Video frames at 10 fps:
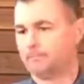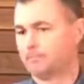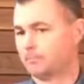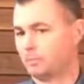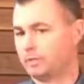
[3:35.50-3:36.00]

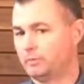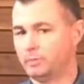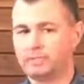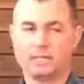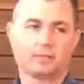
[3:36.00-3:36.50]
We
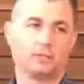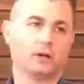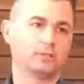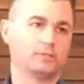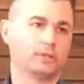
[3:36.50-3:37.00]
take the laws
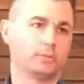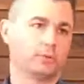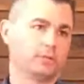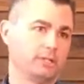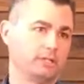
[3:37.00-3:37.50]
that are
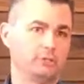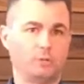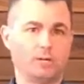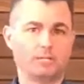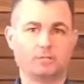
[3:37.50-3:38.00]
to
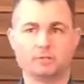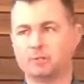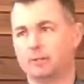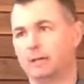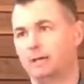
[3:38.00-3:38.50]
us
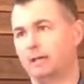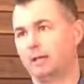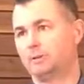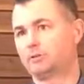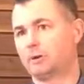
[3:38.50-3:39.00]
and
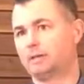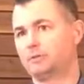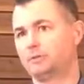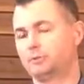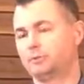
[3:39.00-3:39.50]
try to